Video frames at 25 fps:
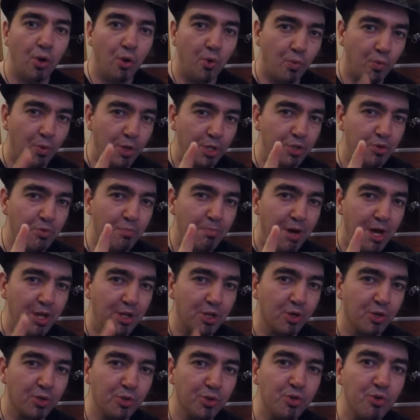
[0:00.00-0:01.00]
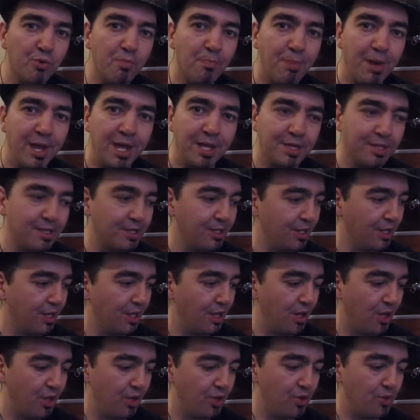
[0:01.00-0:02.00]
When you buy your new pet,
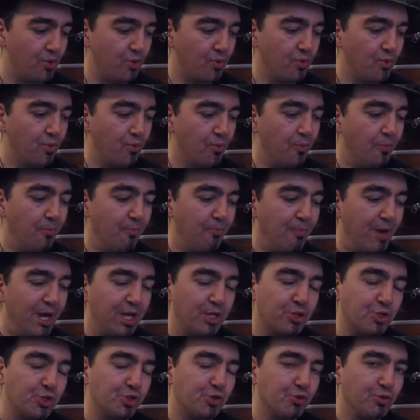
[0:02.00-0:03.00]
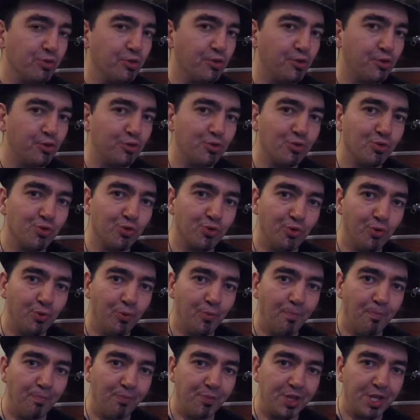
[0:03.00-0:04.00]
you might choose
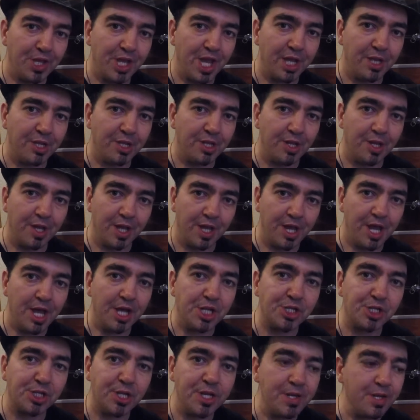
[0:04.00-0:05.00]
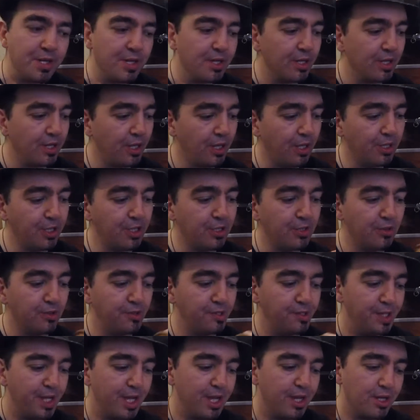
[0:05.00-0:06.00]
to get a hatchling, a little
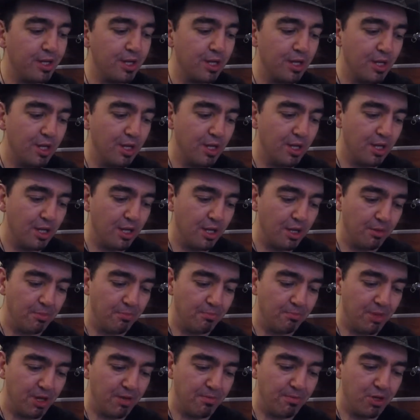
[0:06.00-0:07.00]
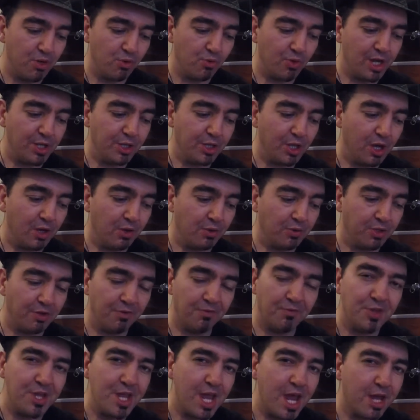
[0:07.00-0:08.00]
snake, maybe right out
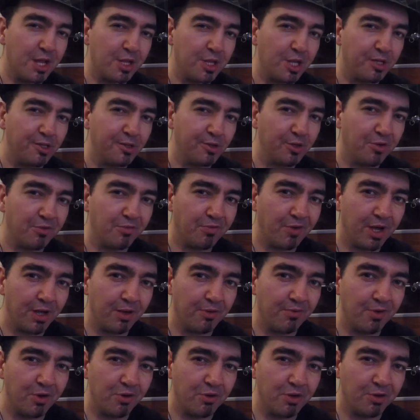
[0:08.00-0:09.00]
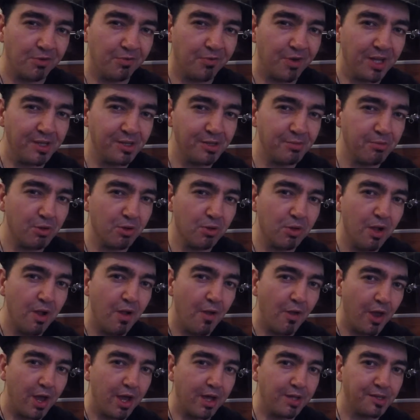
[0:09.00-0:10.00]
of the egg. That's not very advisable.
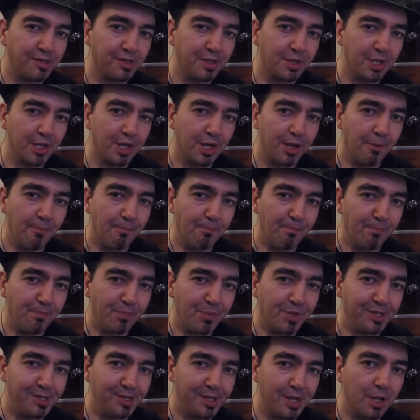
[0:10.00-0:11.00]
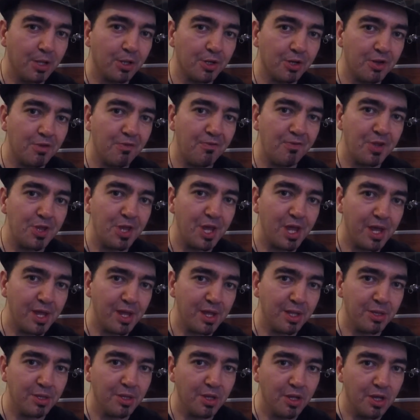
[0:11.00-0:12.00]
Ask the seller if it
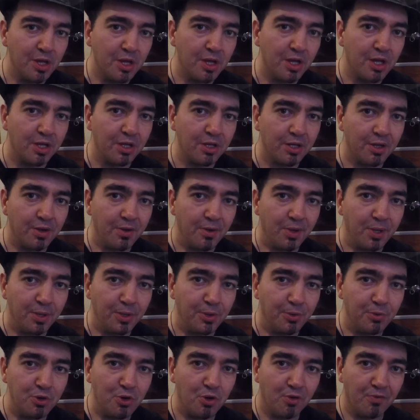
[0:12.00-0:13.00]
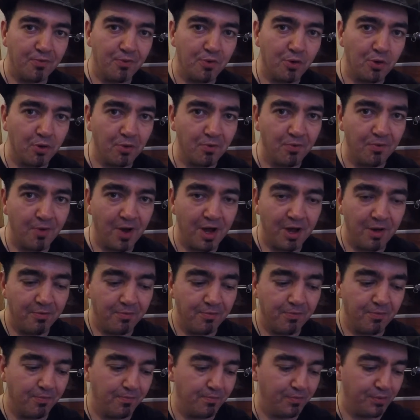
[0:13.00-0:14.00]
had 3 or 4 or
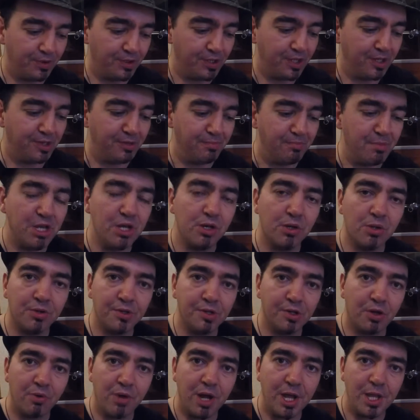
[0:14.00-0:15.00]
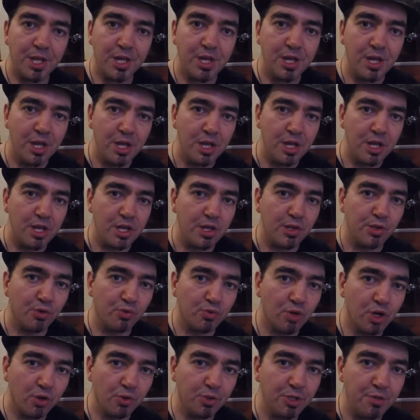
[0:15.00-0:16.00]
5, 6 meals already in
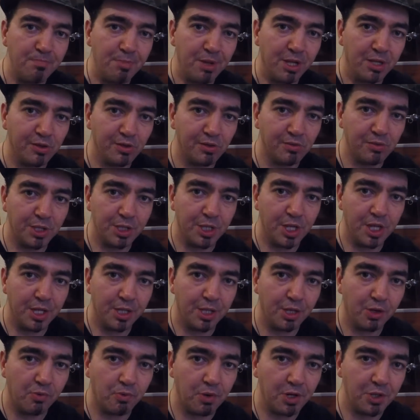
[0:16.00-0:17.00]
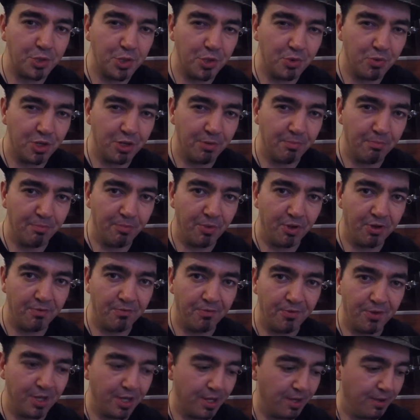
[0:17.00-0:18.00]
a row, depends with the criterion
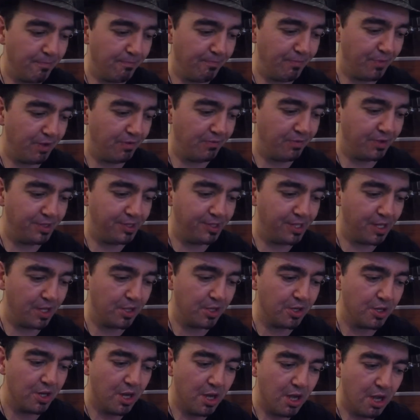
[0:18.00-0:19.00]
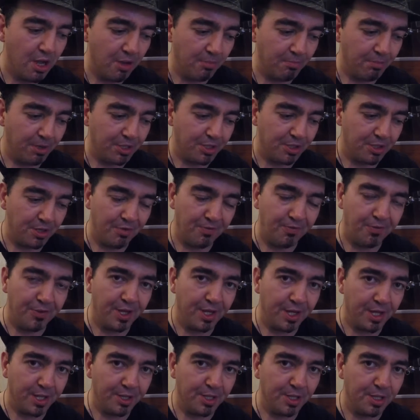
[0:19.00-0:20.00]
of the seller. But if
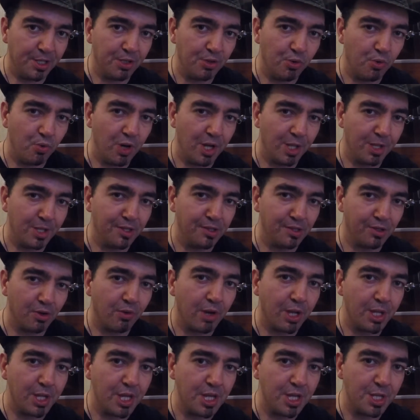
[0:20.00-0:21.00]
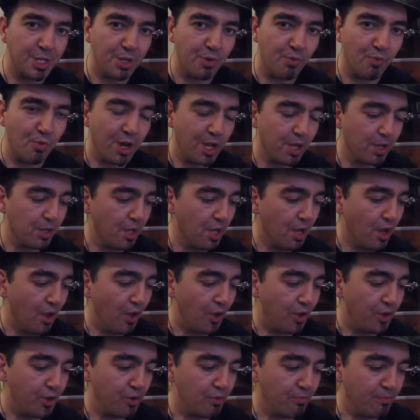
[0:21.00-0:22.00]
the little one is already eating well,
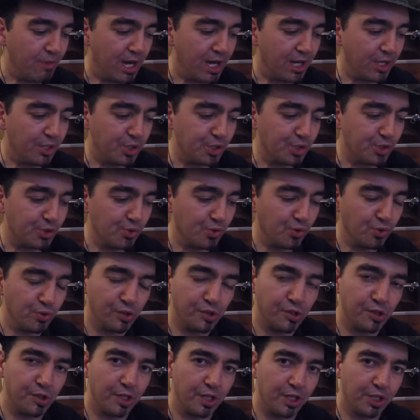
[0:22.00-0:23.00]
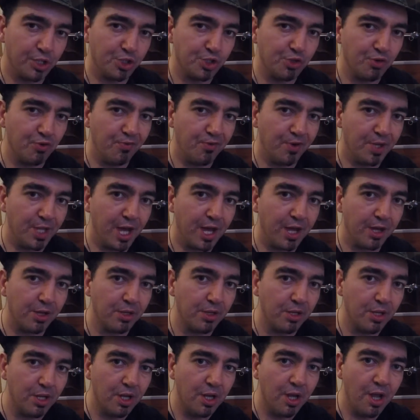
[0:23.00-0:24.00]
you might choose a
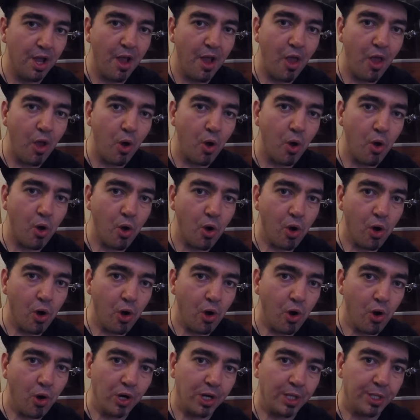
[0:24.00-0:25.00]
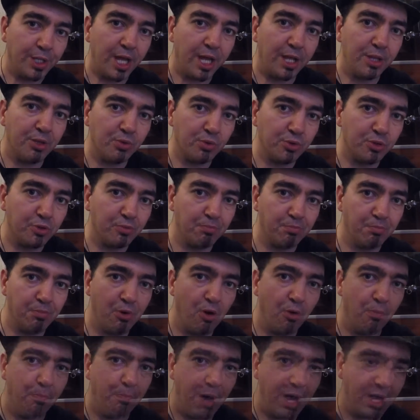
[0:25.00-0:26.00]
juvenile or an adult
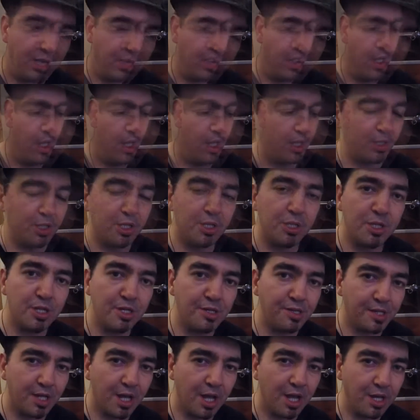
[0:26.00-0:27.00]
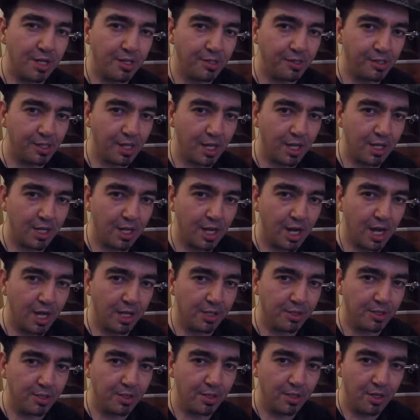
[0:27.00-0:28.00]
ball python. And in this case I
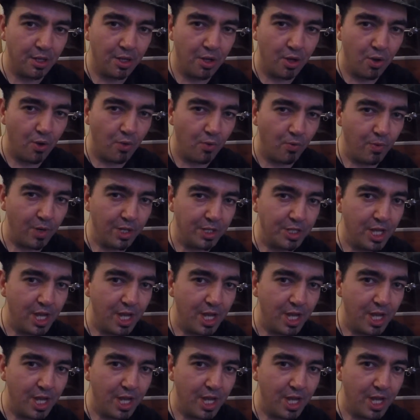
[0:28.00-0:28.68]
got one